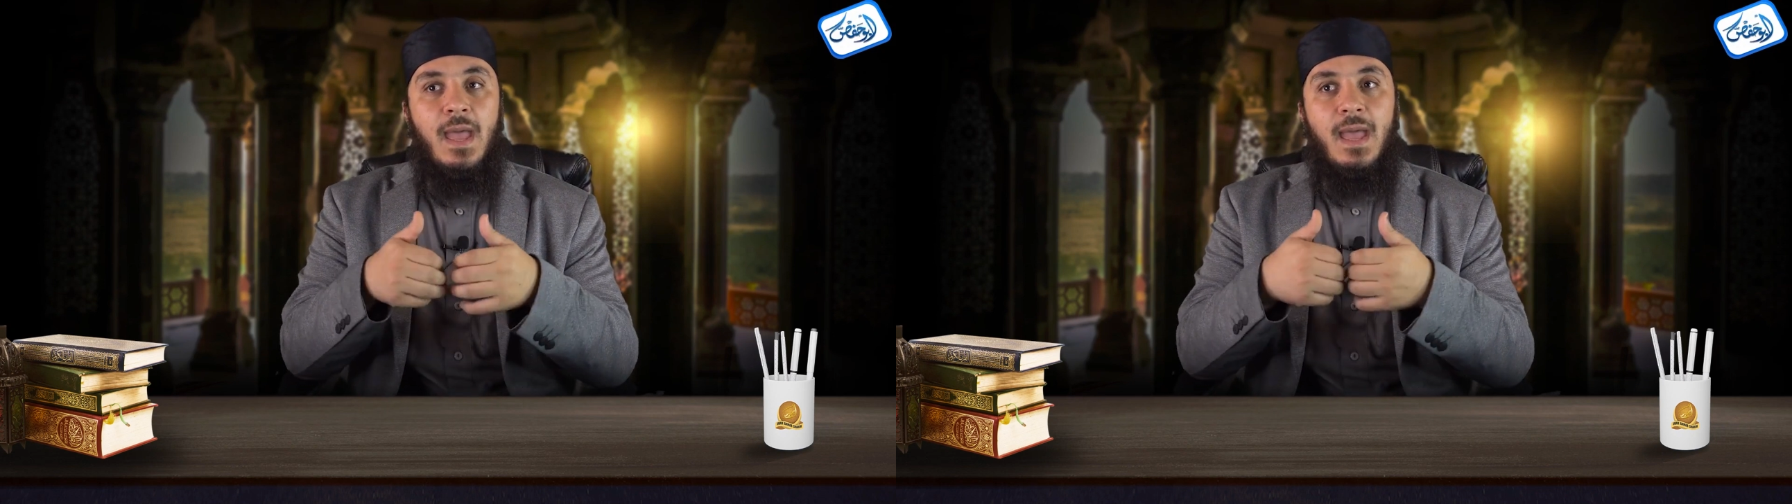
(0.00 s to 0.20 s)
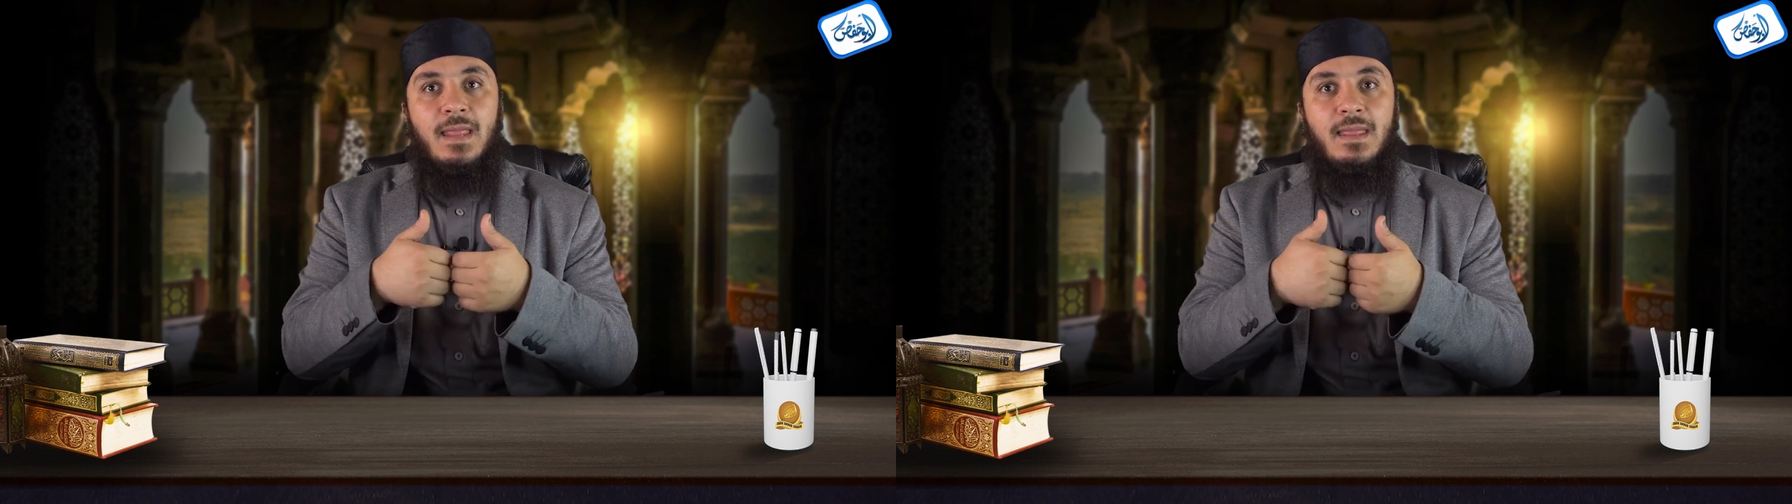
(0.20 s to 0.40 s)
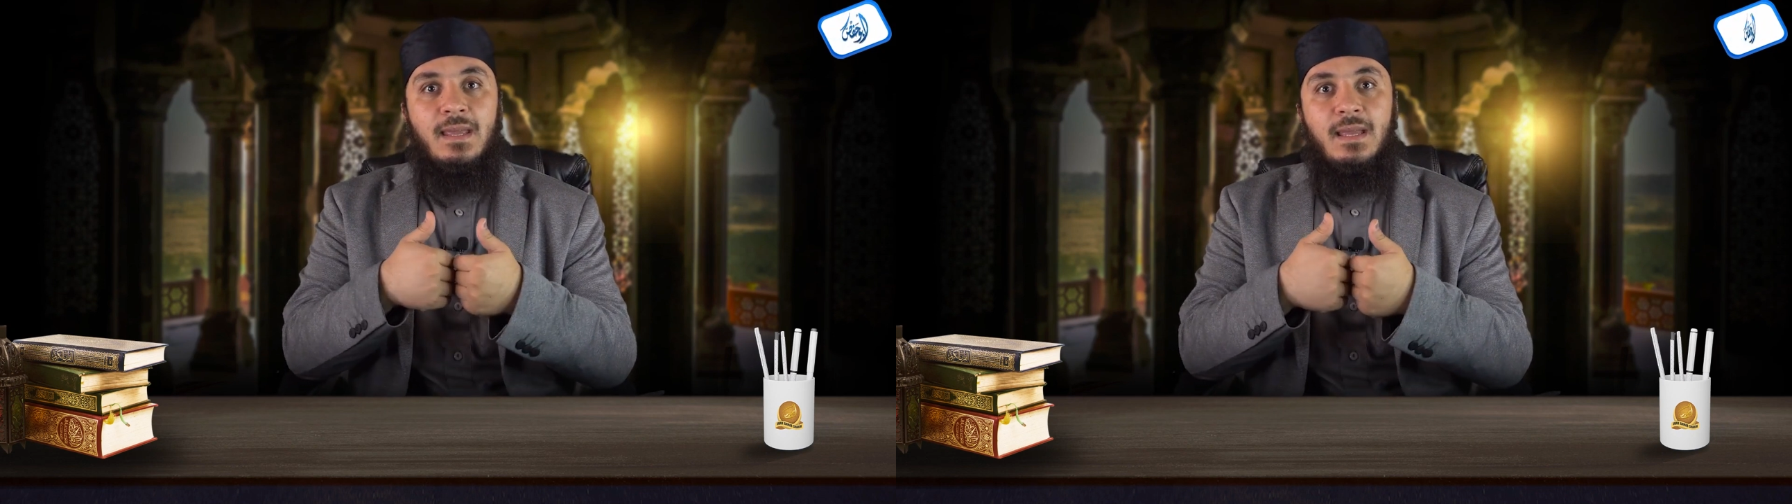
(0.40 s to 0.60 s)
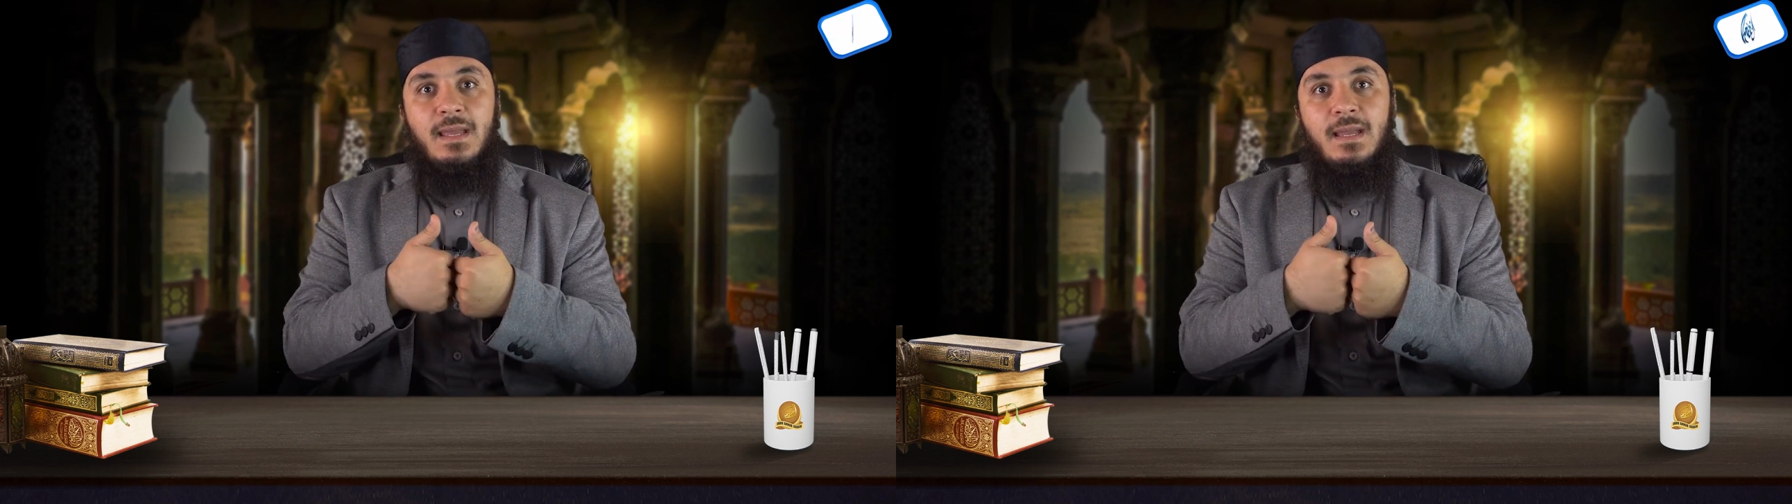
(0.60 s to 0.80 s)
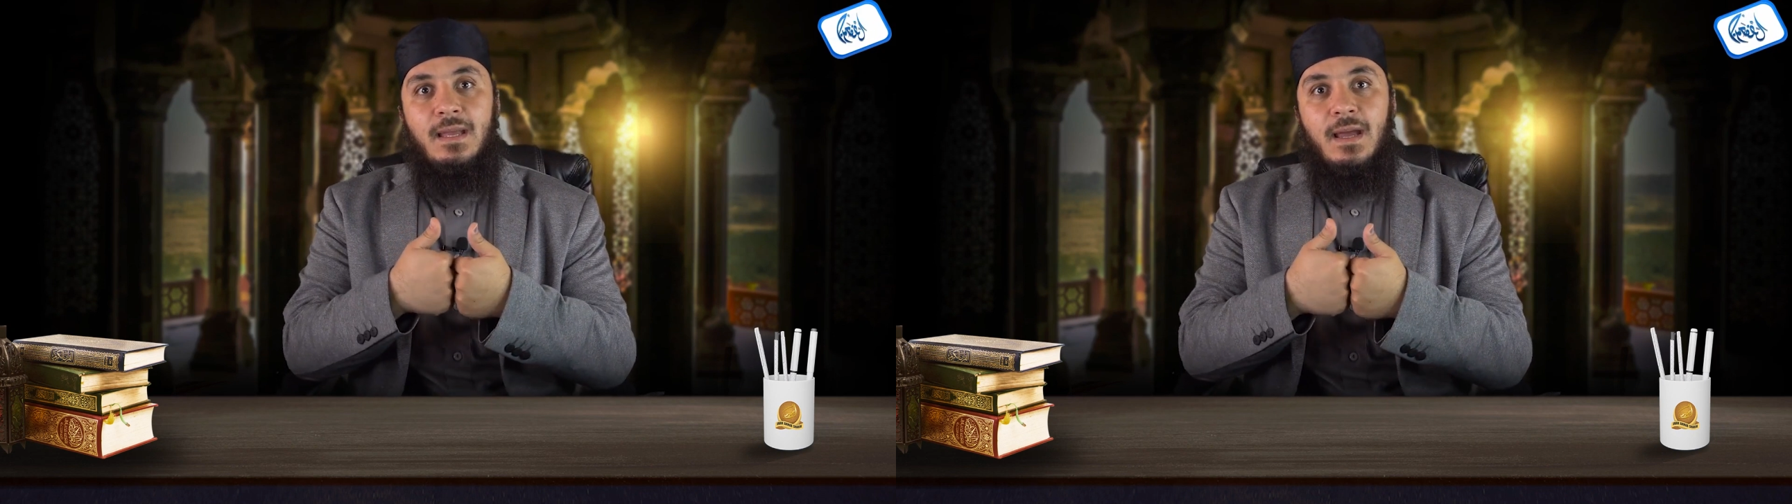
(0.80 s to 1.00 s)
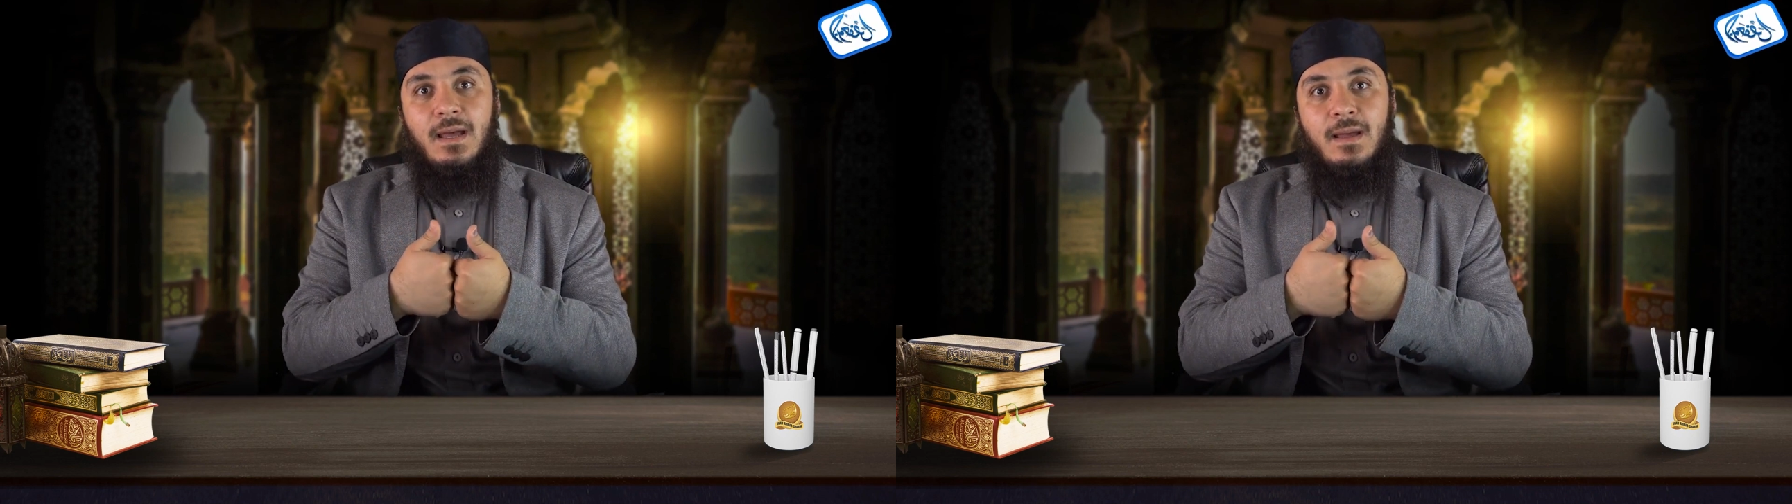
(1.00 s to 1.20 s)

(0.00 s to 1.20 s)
And the